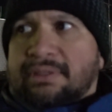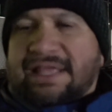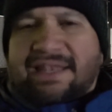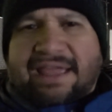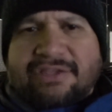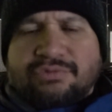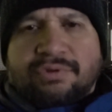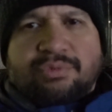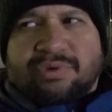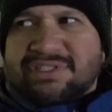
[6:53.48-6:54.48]
That last
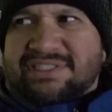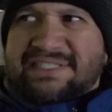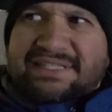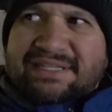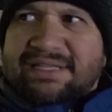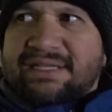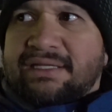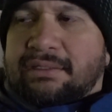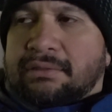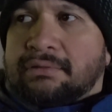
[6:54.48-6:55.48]
one was
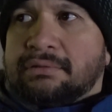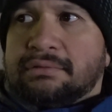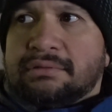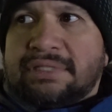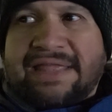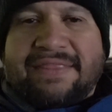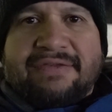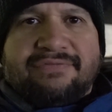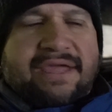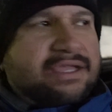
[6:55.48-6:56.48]
not
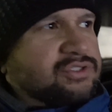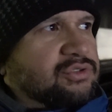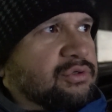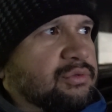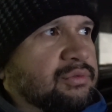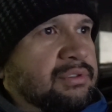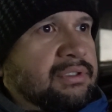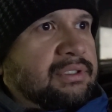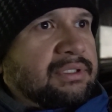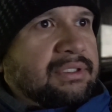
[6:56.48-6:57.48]
that fast, so
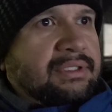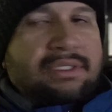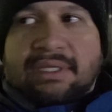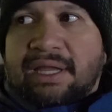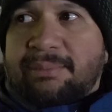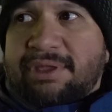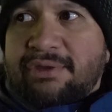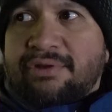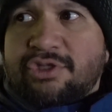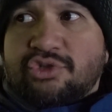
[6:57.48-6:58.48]
I'm
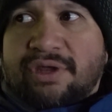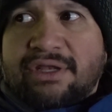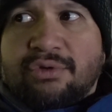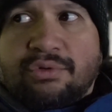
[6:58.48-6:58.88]
hearing a train